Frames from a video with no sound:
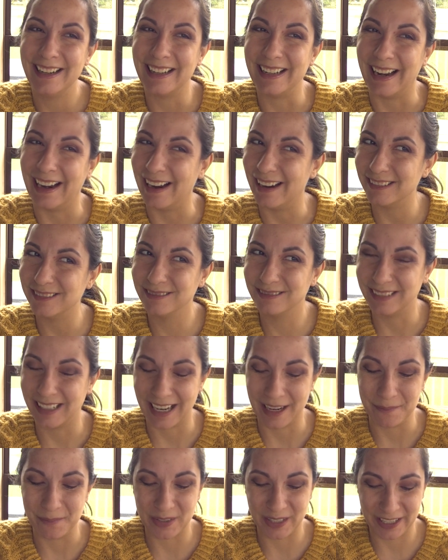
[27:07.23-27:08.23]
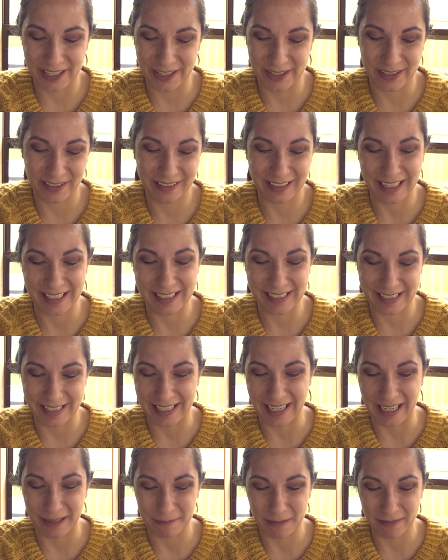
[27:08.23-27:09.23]
Yeah, I'm pretty sure that's the
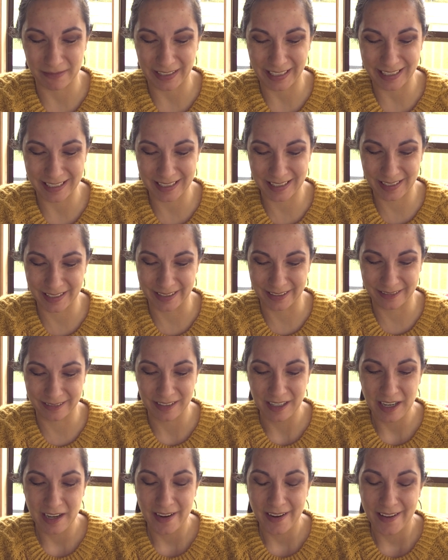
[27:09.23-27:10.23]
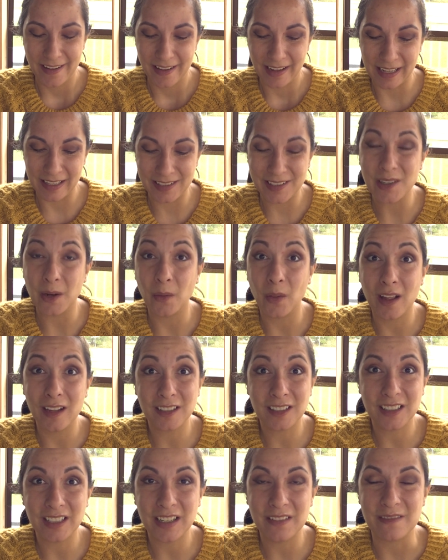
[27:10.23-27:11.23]
name of it. So it's no
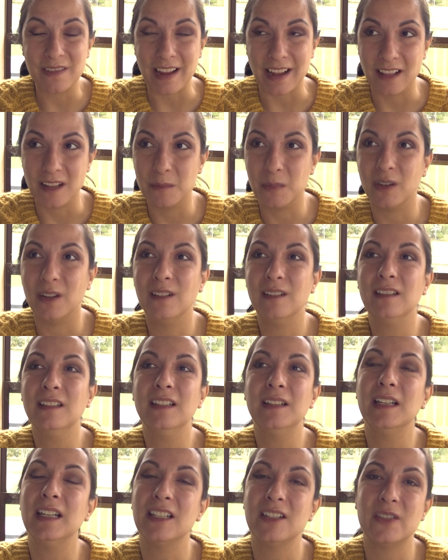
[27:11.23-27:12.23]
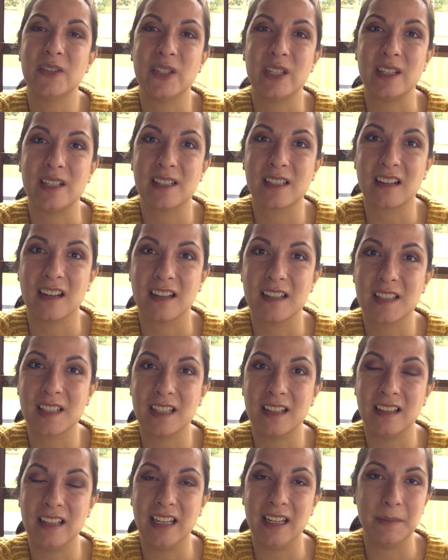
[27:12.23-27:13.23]
longer available. She's
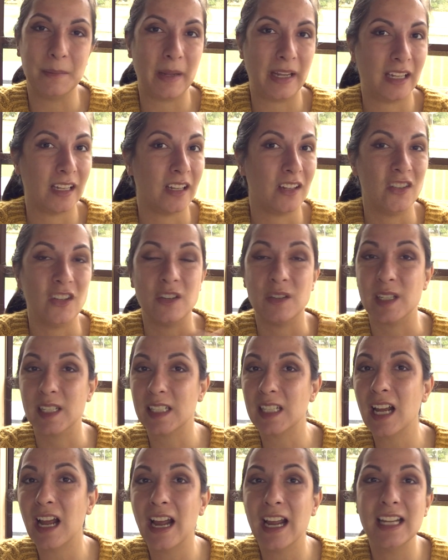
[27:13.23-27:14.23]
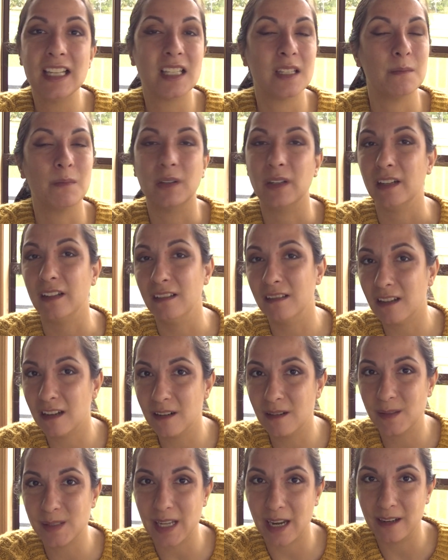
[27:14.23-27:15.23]
constantly making new designs and putting
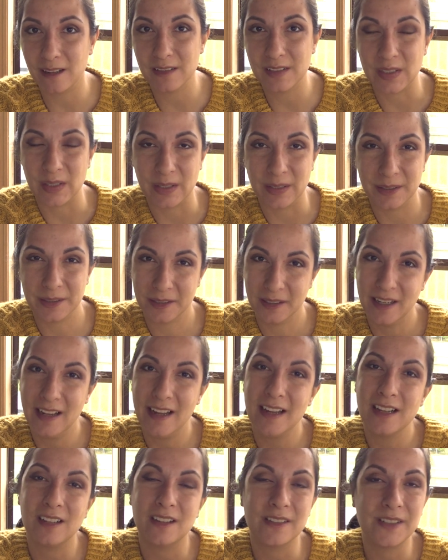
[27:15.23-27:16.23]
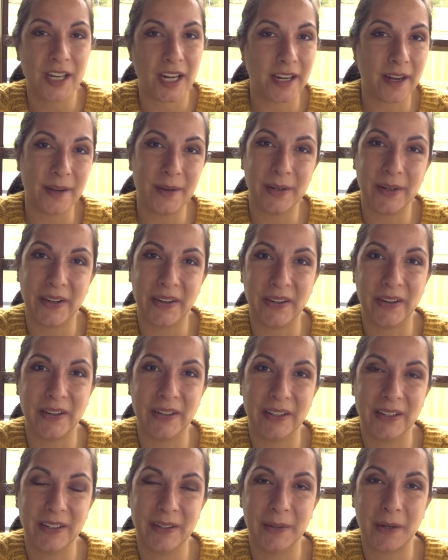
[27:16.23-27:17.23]
those out. So go check out
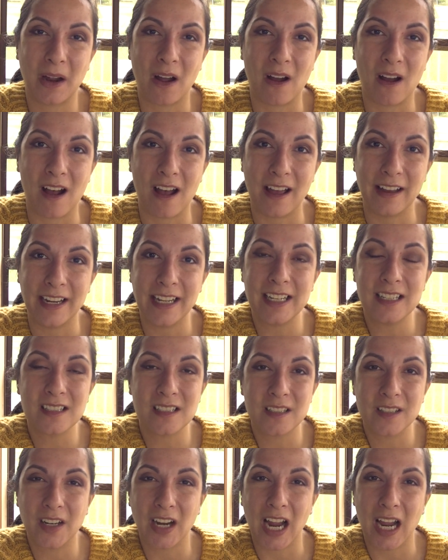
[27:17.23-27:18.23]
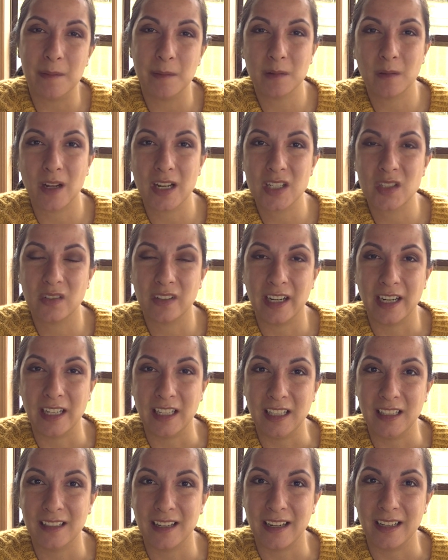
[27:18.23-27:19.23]
her on Instagram and watch for
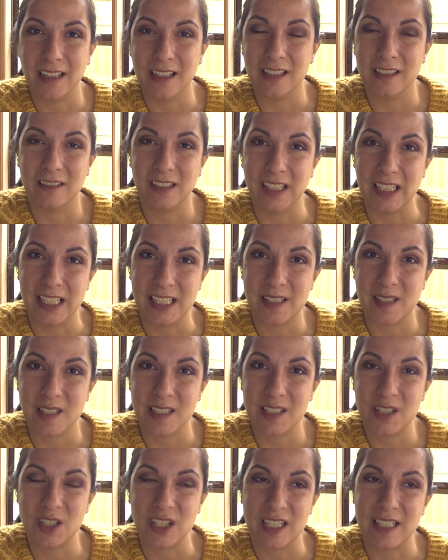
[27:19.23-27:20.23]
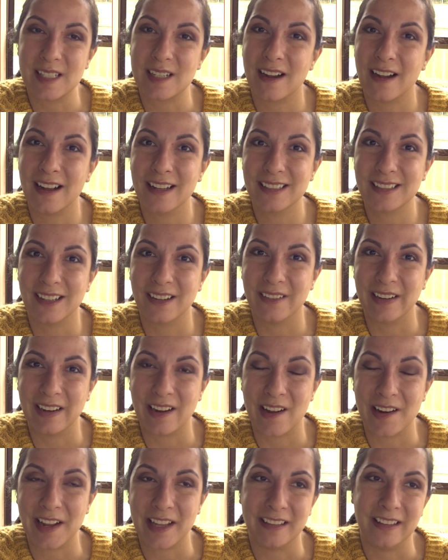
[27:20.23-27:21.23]
any new releases she's got going
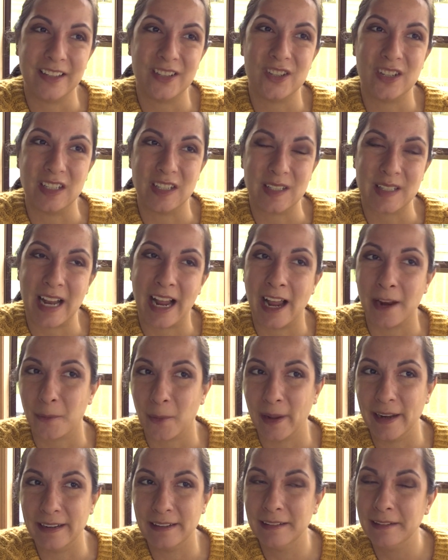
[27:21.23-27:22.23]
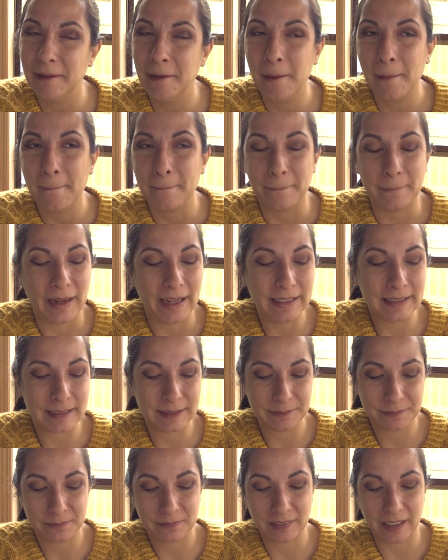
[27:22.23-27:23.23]
on. I think she just had one. But
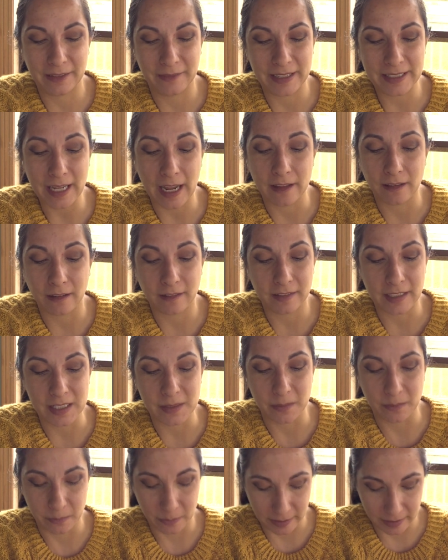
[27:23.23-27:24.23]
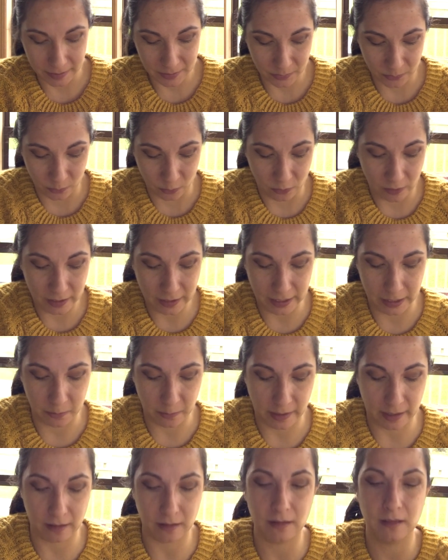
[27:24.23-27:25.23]
anyways, I thought this one went really
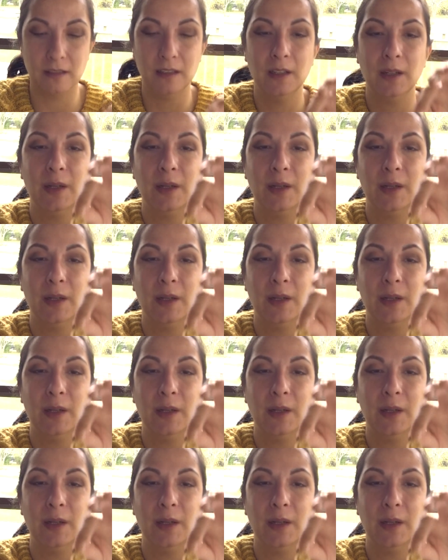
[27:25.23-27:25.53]
well